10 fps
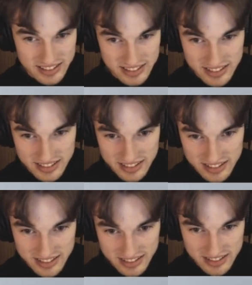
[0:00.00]

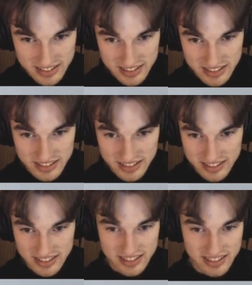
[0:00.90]

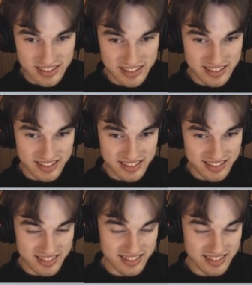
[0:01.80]
This person isn't speaking.